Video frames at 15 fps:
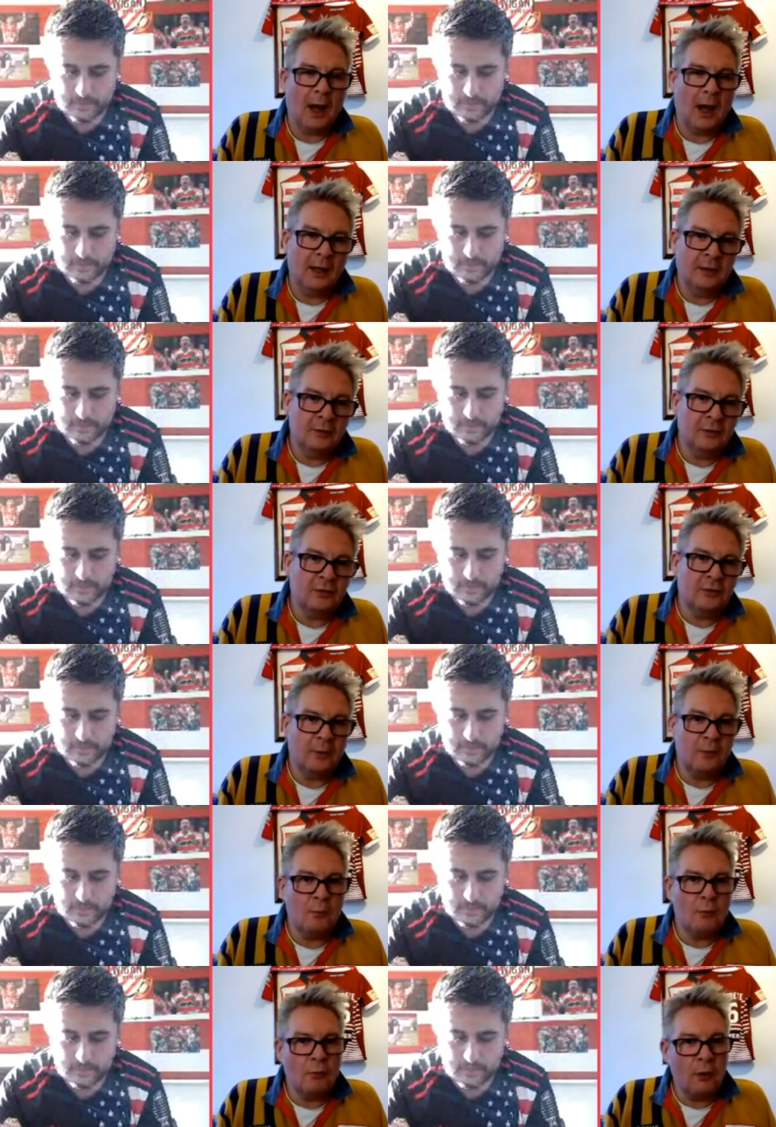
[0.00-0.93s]
Speaker 1: and
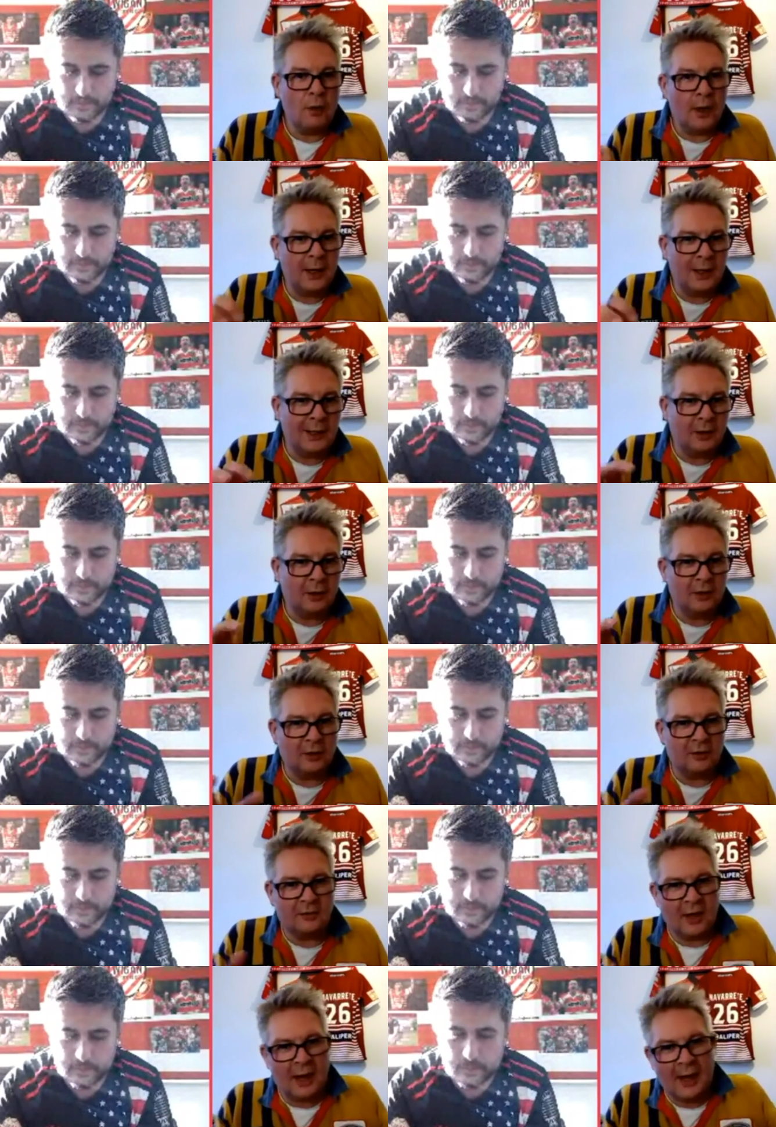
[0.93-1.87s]
some really
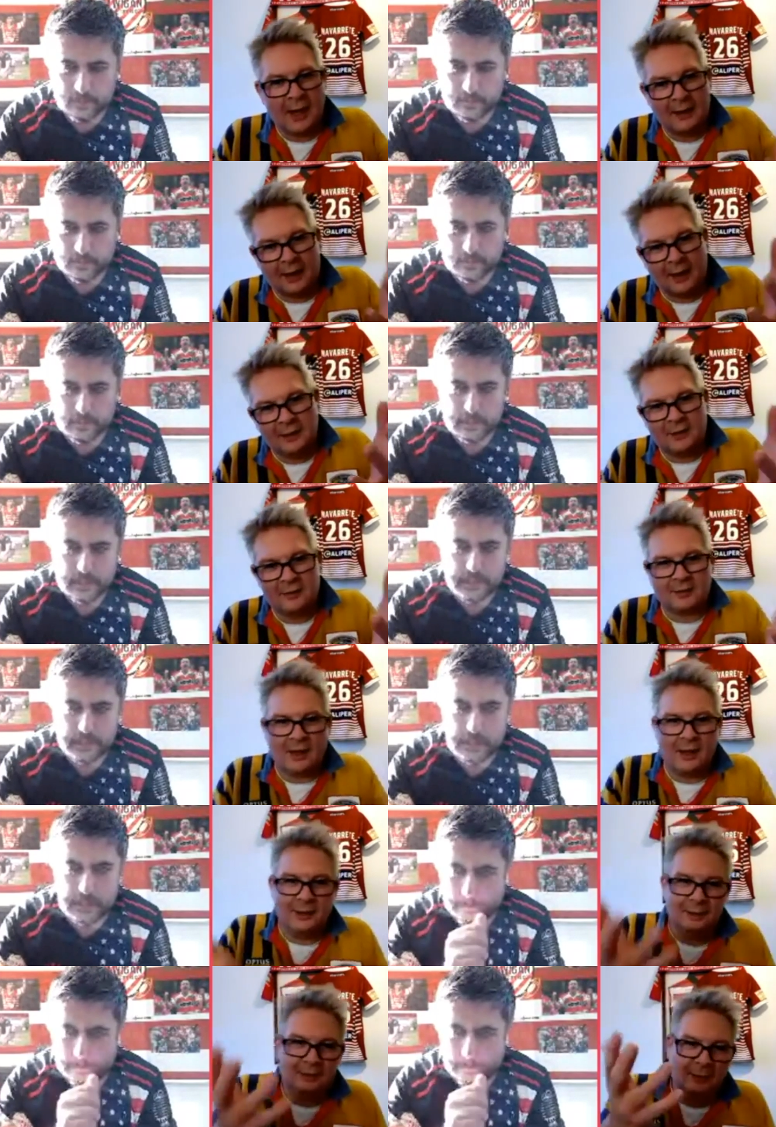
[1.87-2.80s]
good attack, and
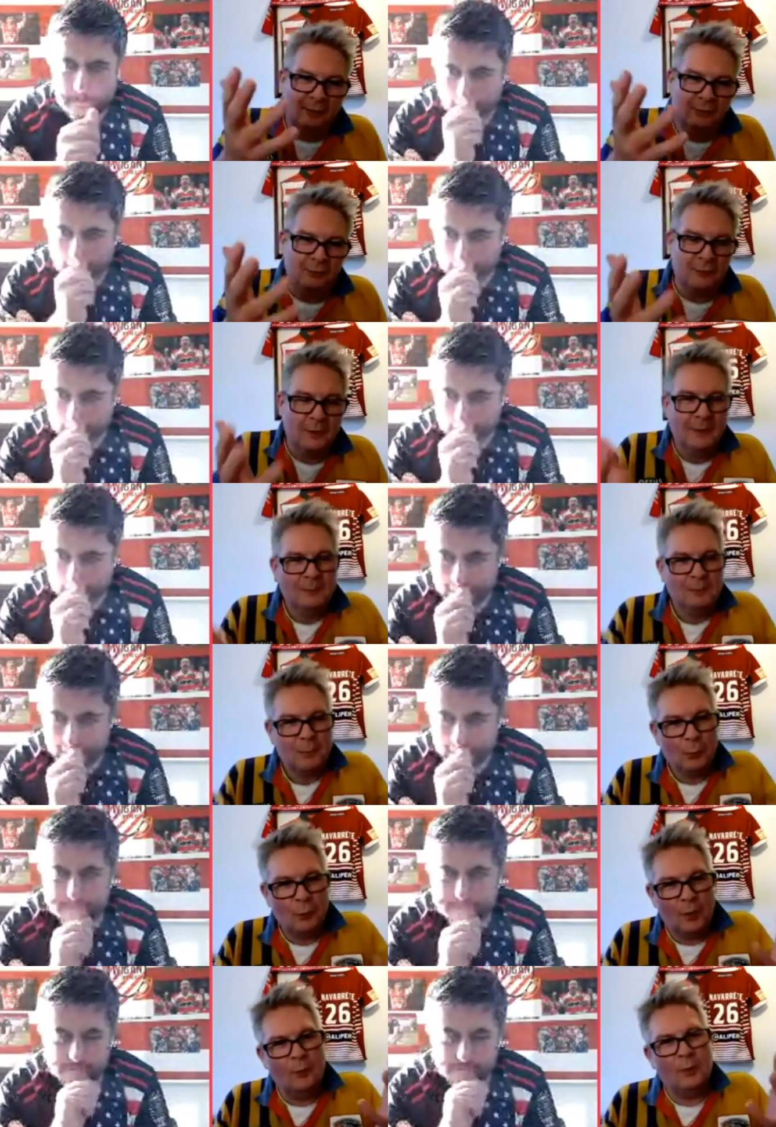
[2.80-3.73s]
it's kind of
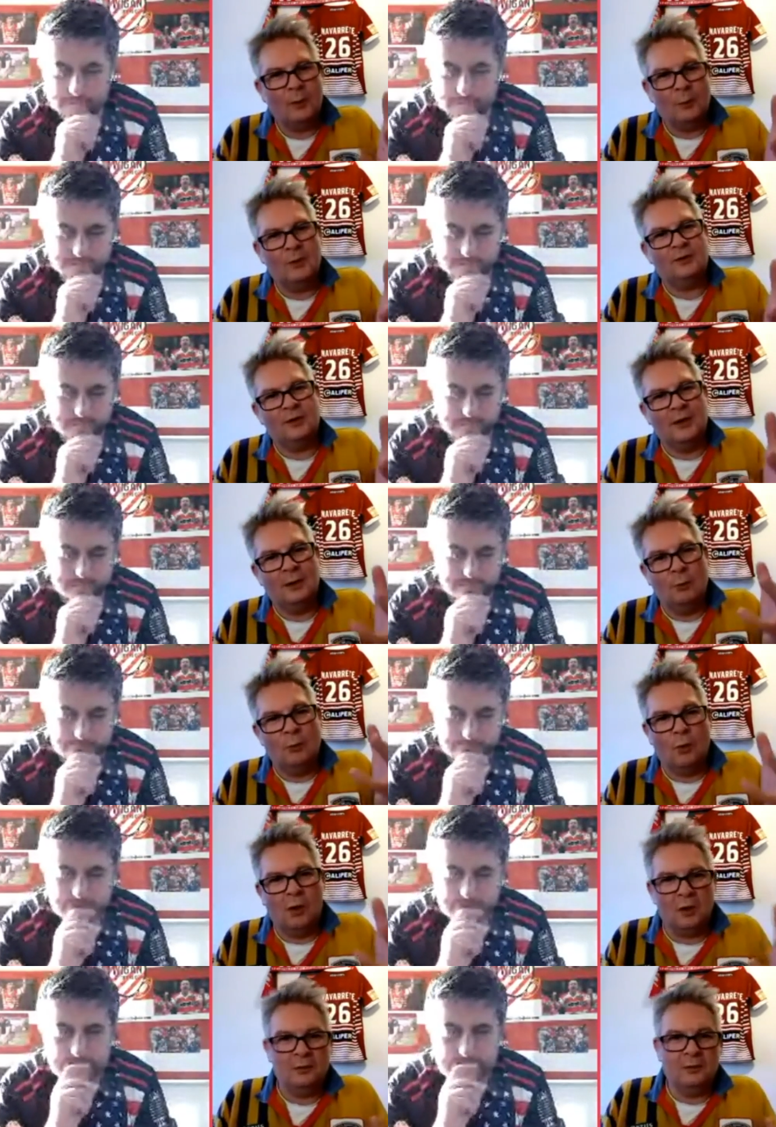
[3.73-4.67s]
we're
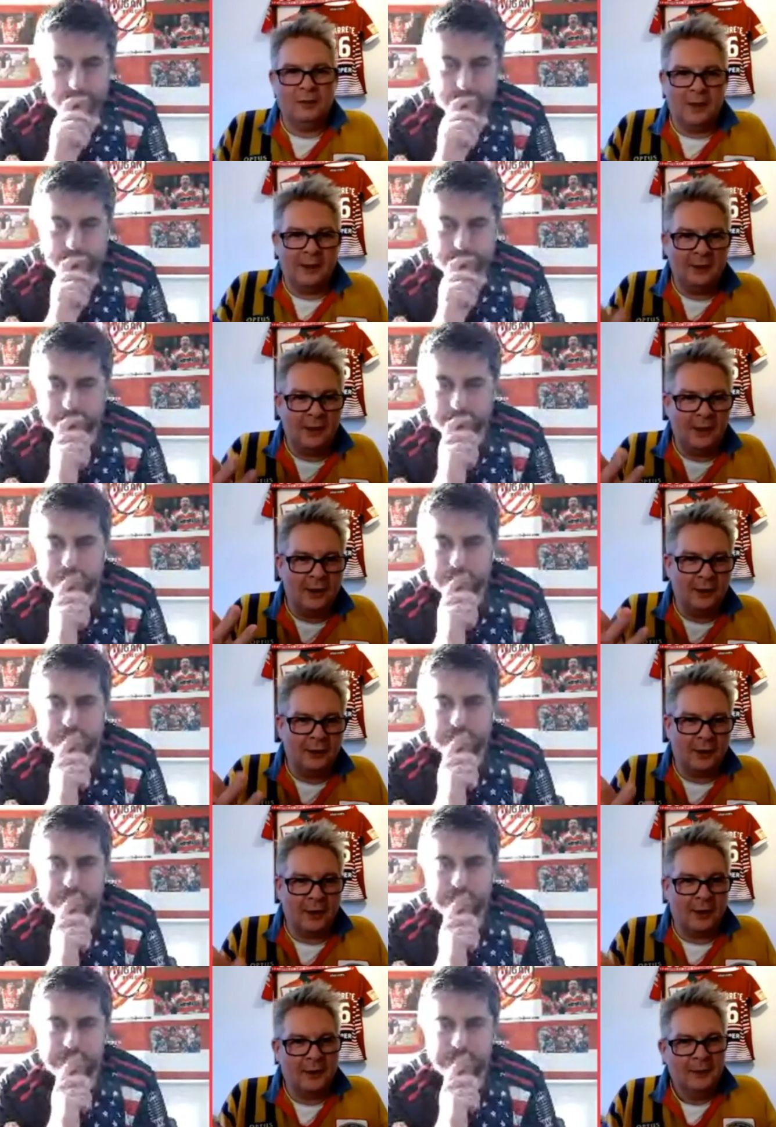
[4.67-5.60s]
seeing one, then the
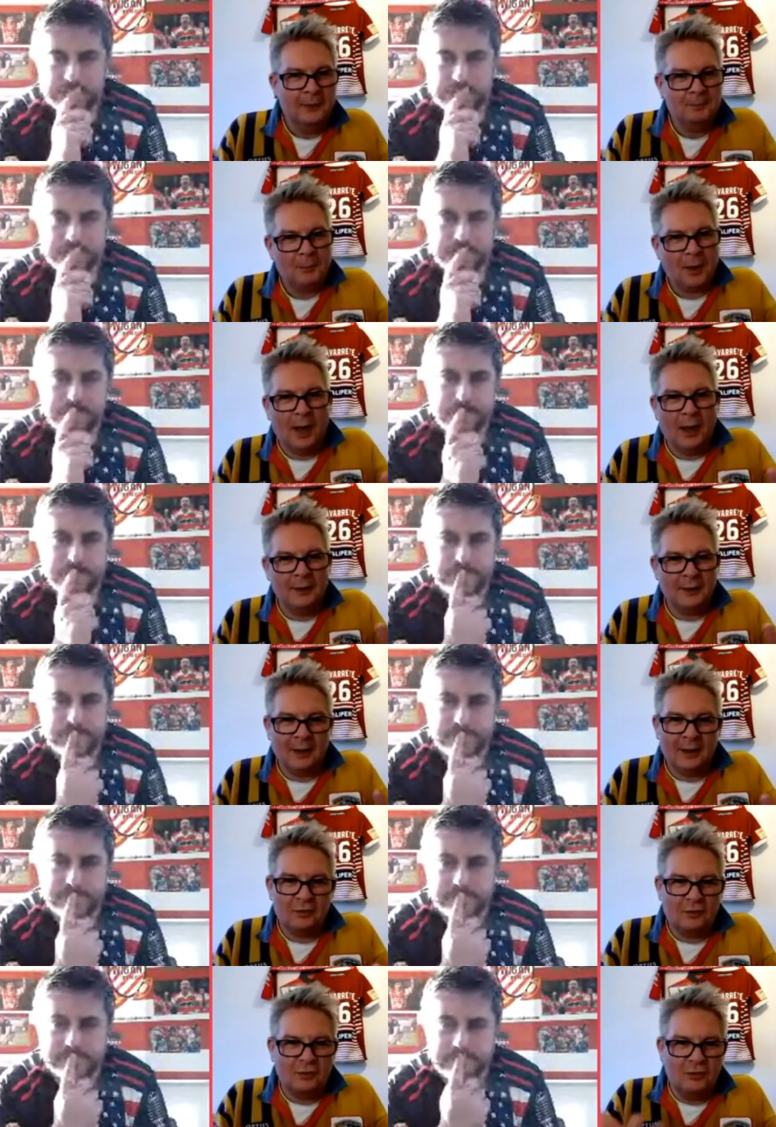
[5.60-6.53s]
other, and
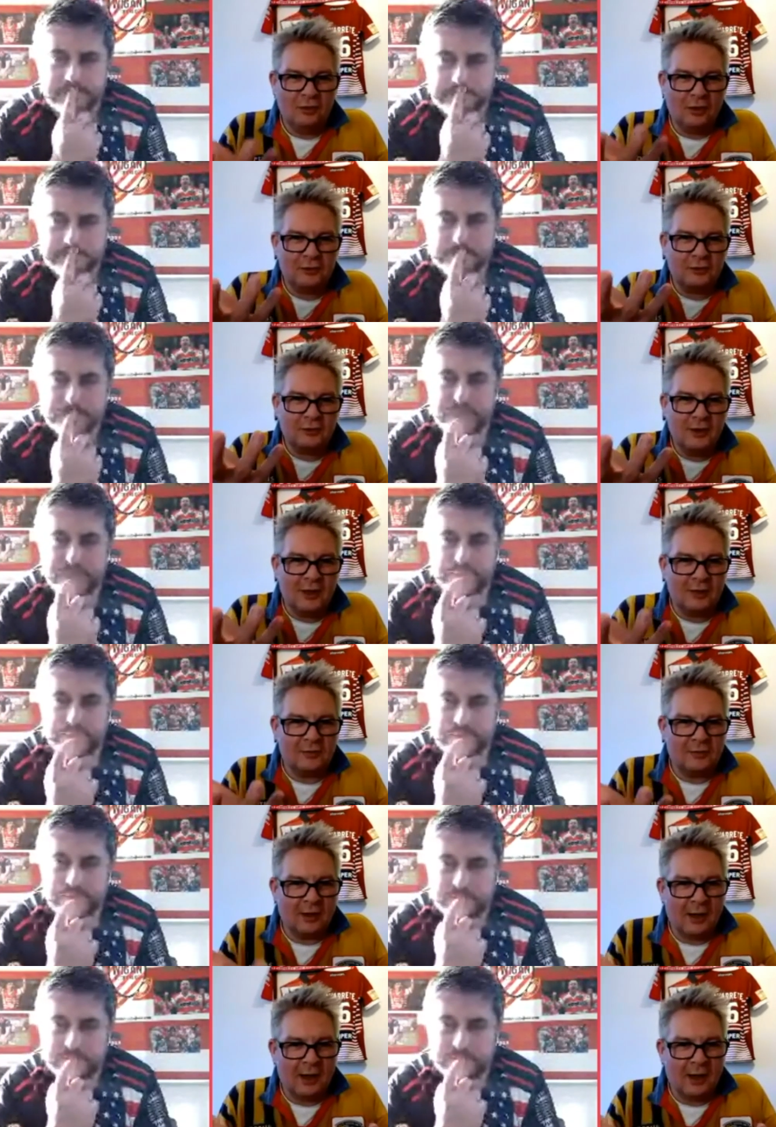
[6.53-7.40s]
it just needs to